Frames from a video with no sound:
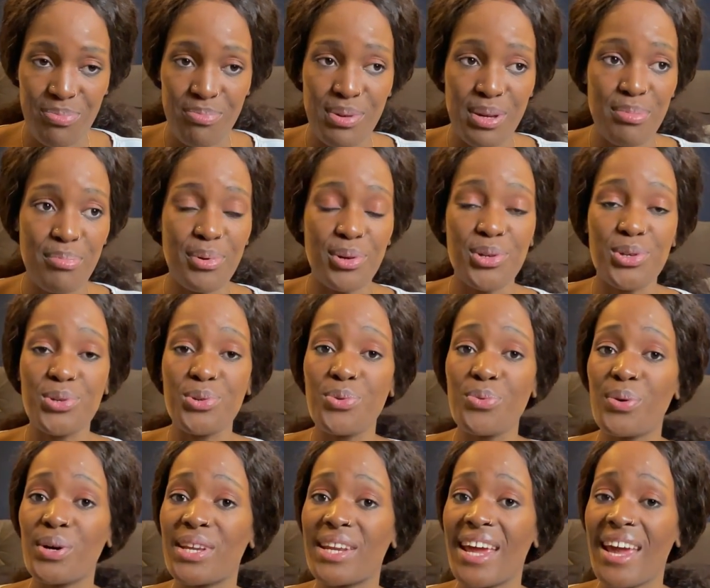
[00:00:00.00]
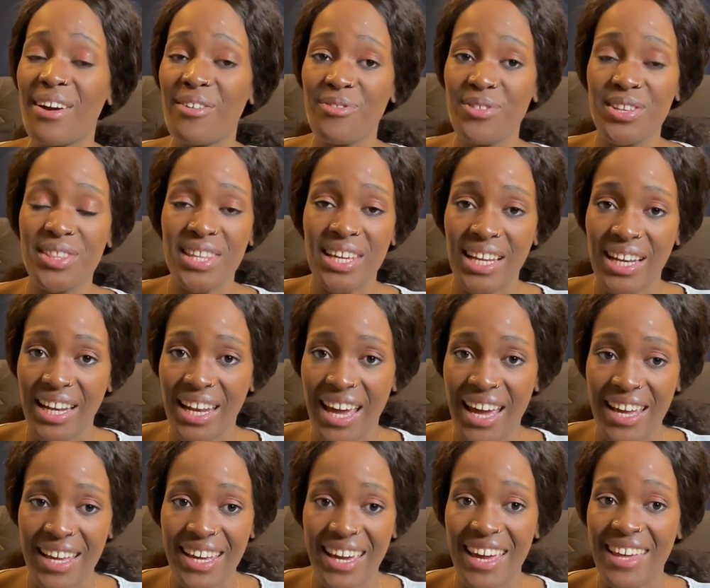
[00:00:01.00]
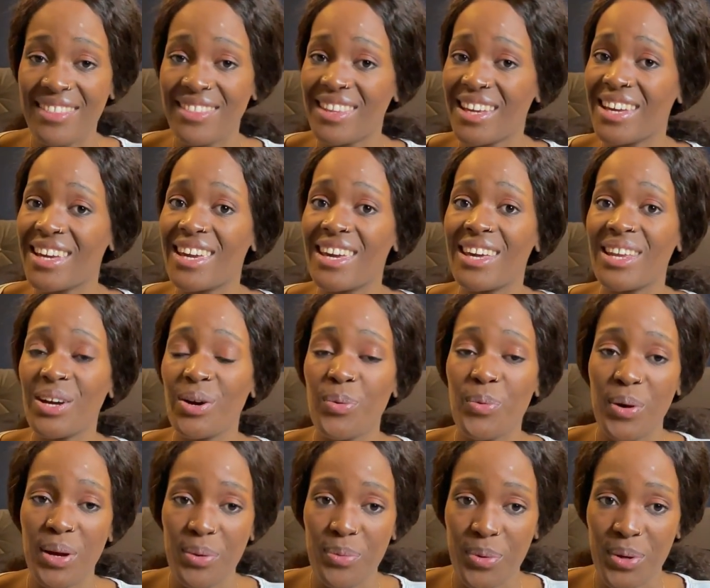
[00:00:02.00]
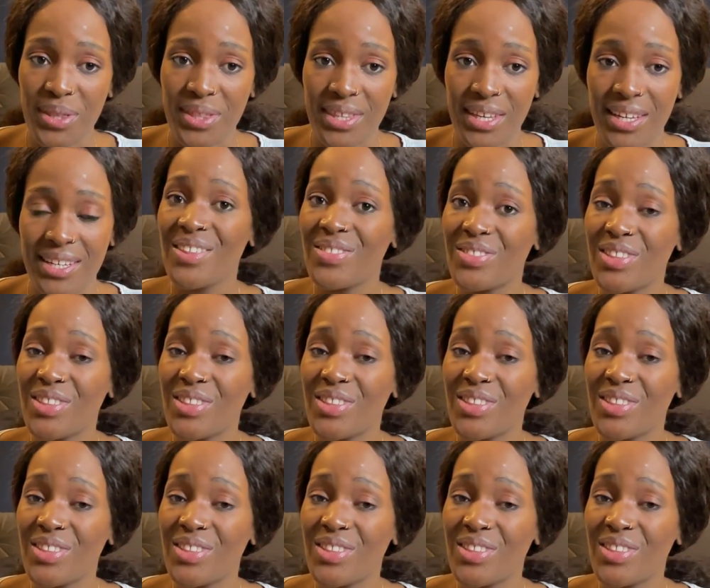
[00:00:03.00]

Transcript: People do whatever they like and they get away with it.